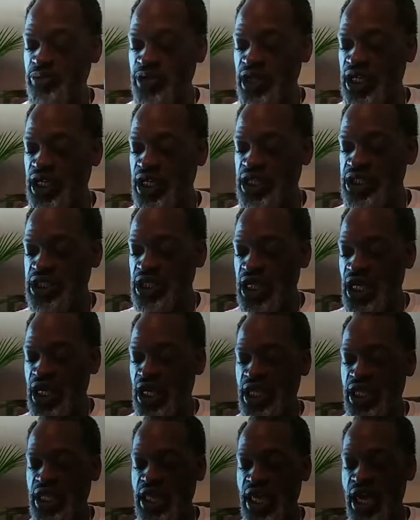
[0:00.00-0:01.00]
means
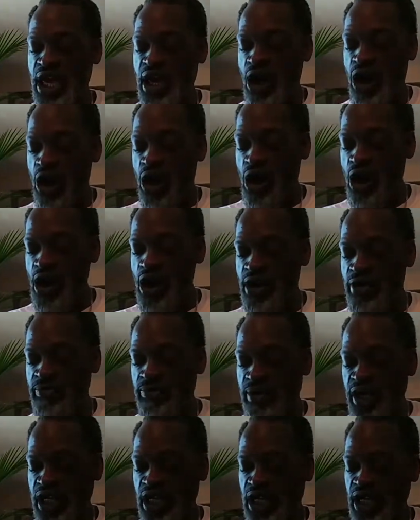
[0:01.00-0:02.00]
they are
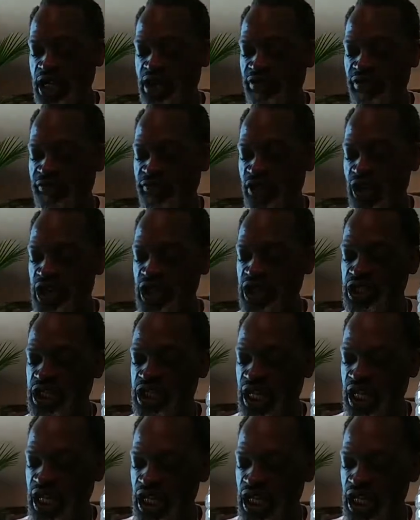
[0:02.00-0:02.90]
immediately converted to